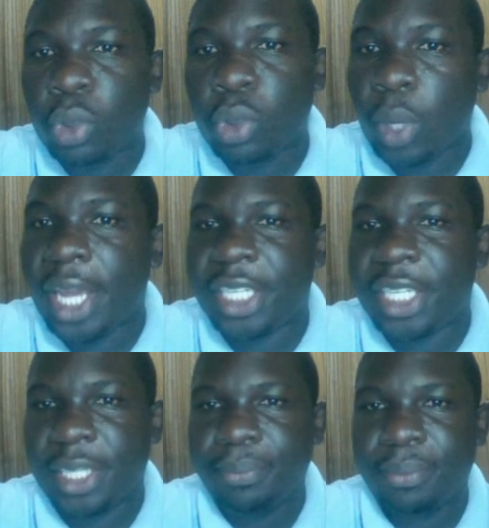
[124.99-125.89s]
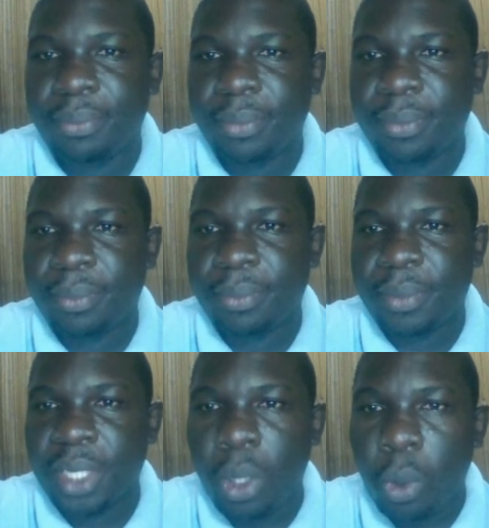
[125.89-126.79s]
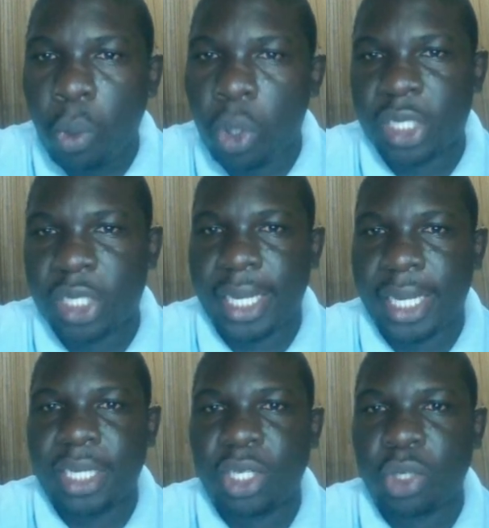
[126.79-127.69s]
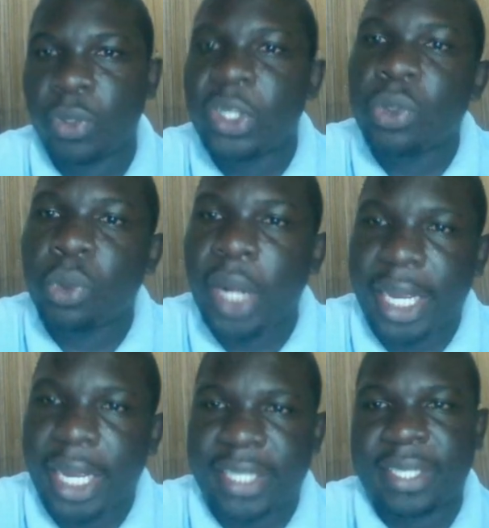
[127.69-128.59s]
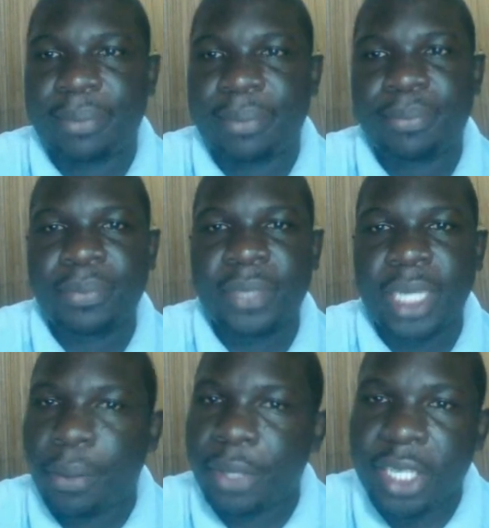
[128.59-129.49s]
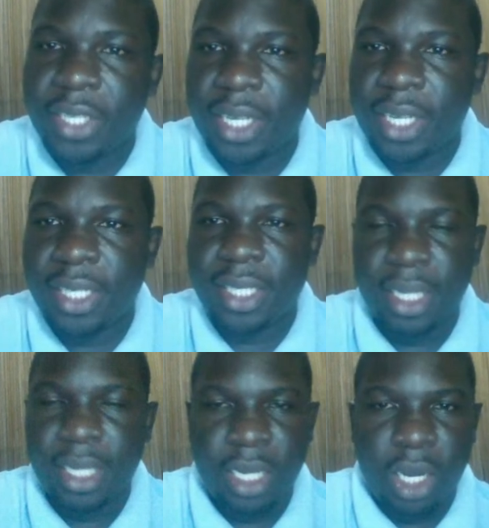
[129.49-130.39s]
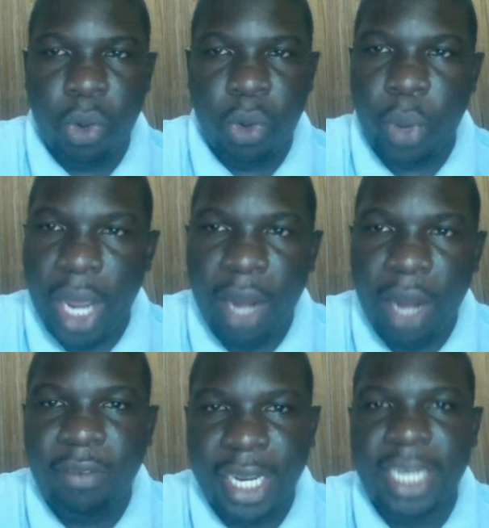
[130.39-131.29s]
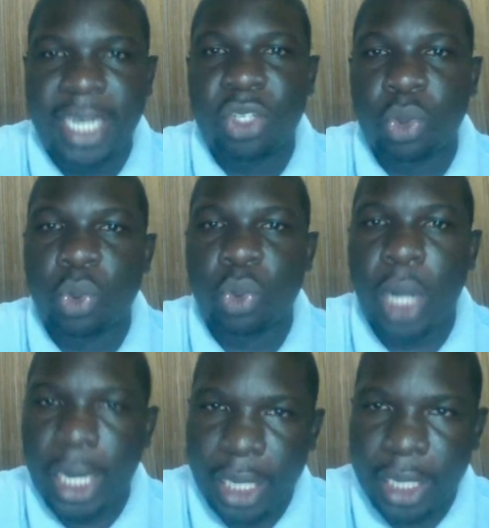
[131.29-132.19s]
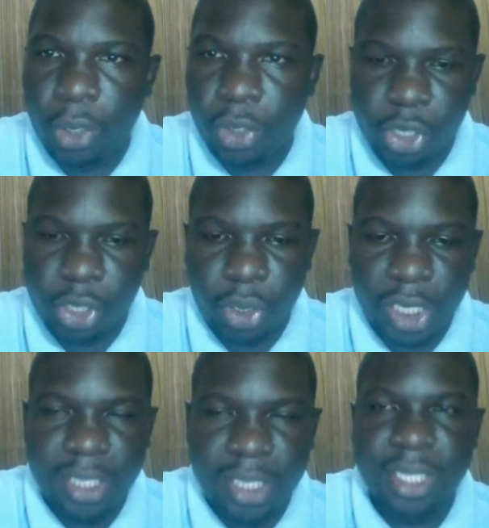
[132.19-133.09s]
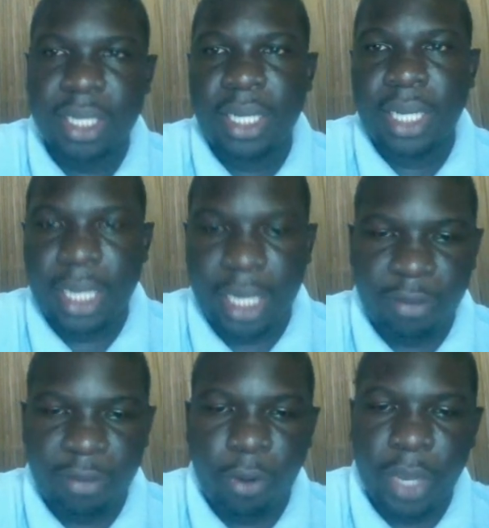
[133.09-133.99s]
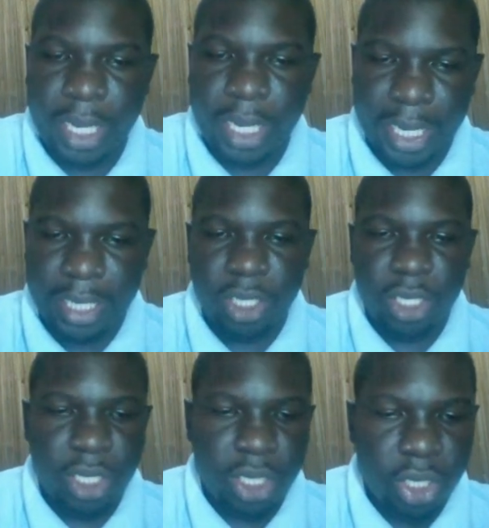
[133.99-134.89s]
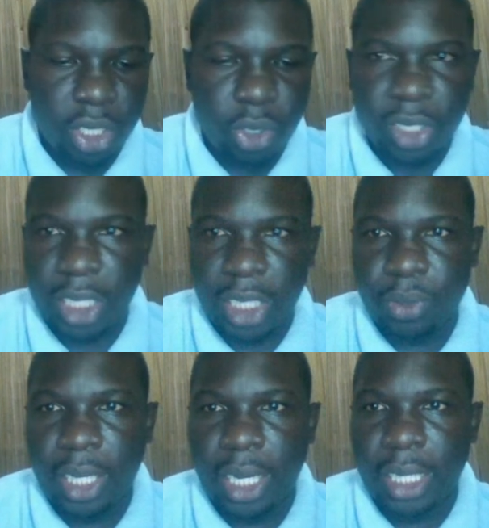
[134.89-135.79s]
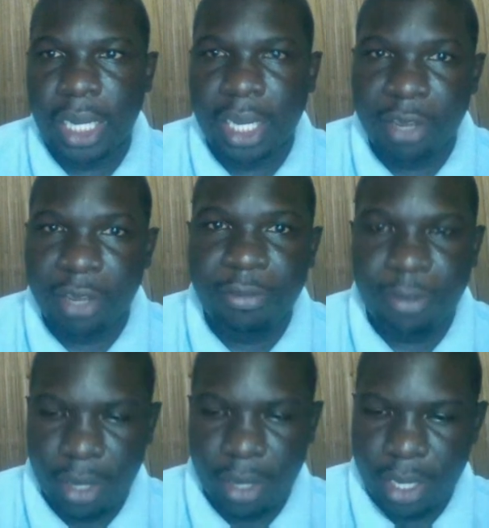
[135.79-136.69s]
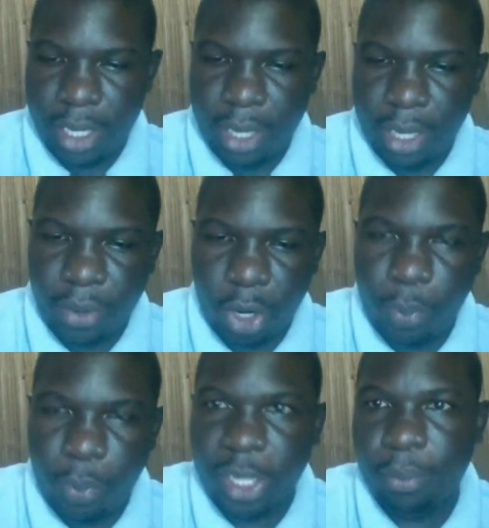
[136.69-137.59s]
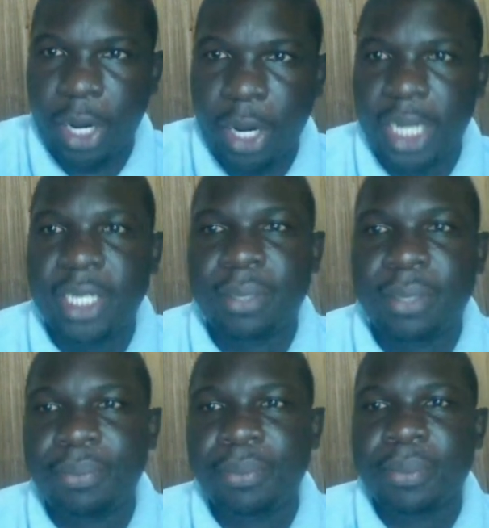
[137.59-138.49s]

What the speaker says: equal to 80, what then do we do next? Now in this case, we have again to do another logical test, and therefore we again start with another if. We open the bracket,